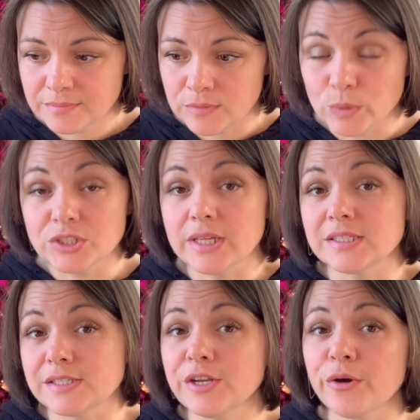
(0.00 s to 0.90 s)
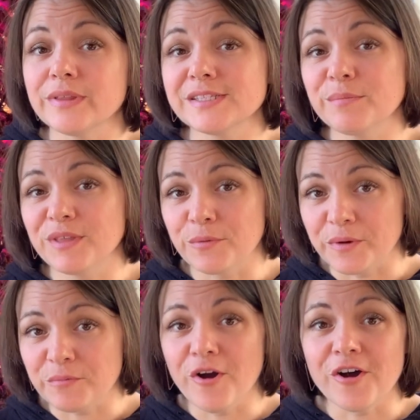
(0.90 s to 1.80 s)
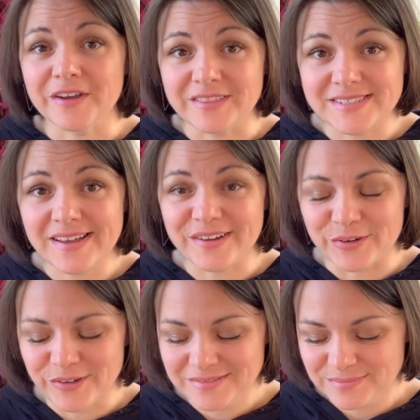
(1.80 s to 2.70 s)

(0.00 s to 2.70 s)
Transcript: which lets us know that something went wrong in the cycle.